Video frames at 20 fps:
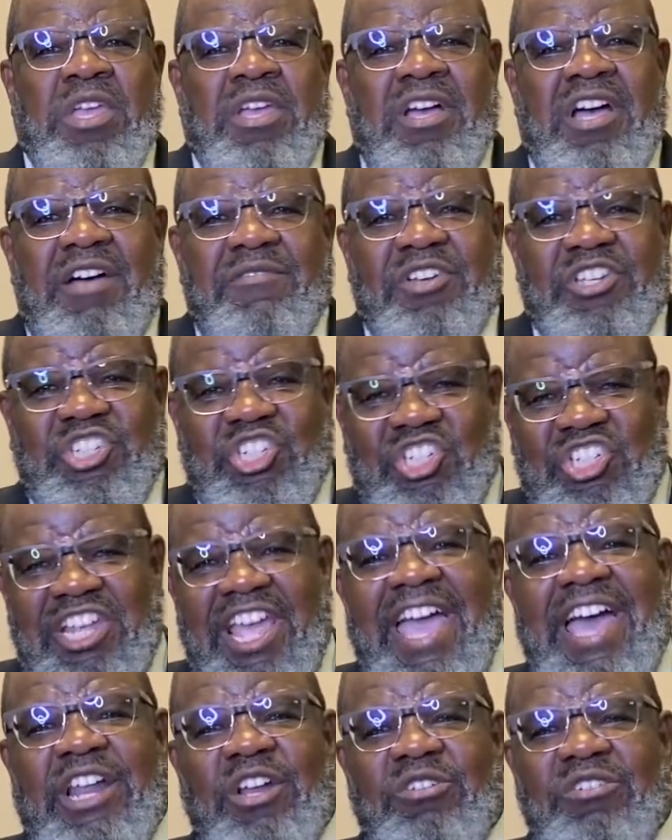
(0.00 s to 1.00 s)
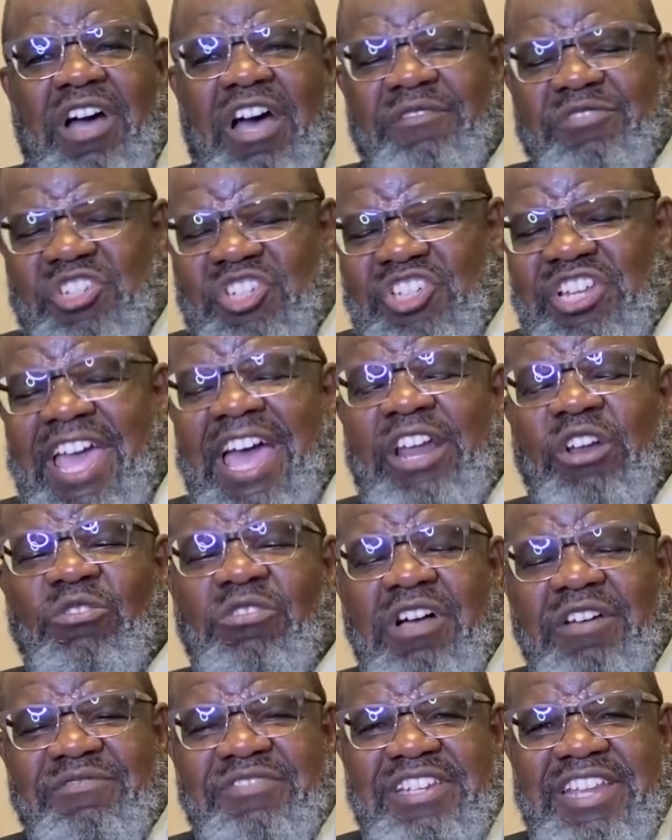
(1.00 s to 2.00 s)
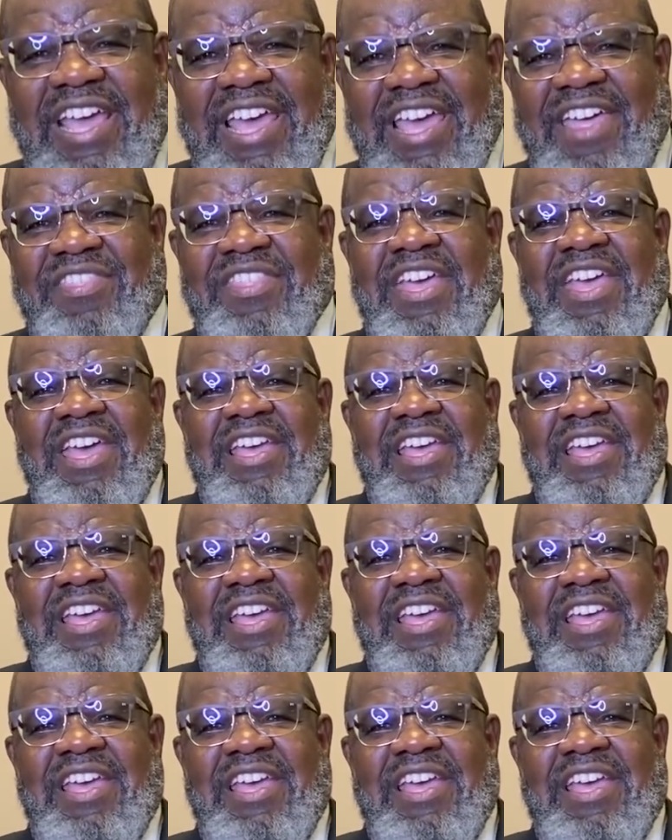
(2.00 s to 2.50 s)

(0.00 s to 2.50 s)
of a shadow of shadow of death.